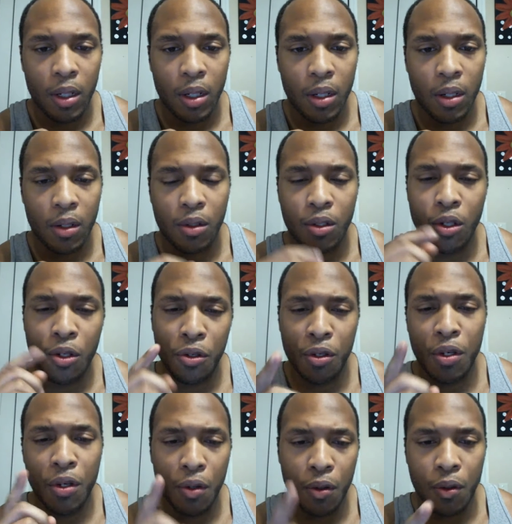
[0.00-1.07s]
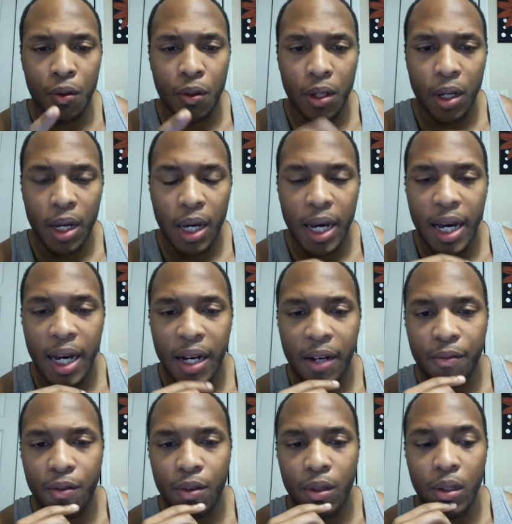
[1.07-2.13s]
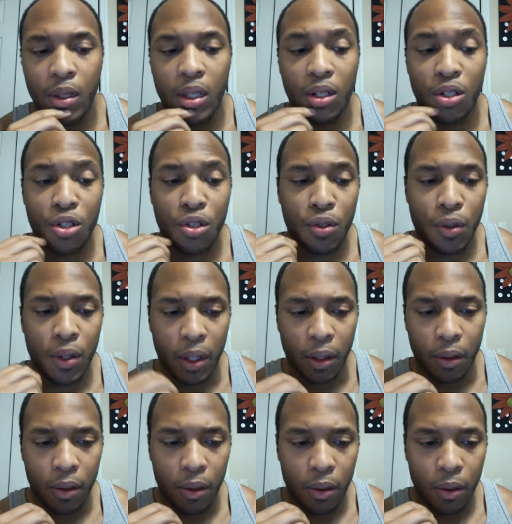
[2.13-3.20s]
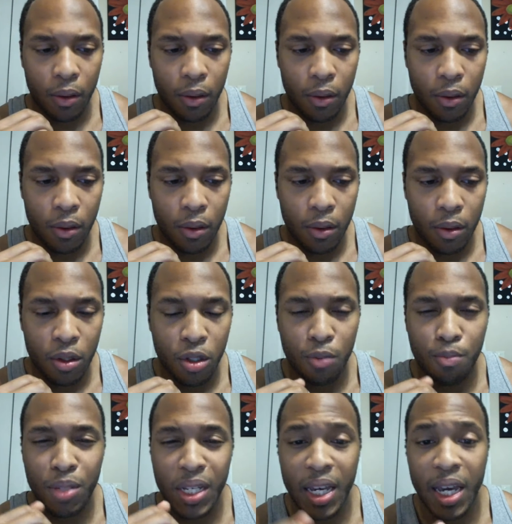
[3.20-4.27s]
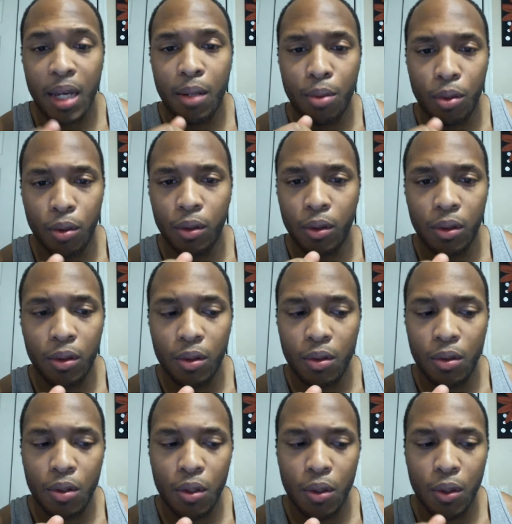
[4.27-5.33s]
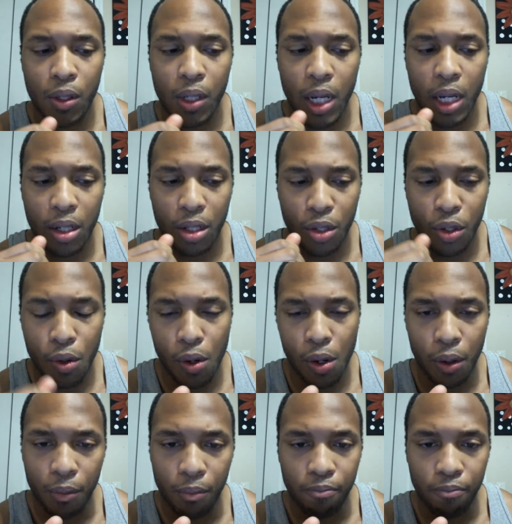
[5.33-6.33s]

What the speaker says: And do you have the strength to be able to endure?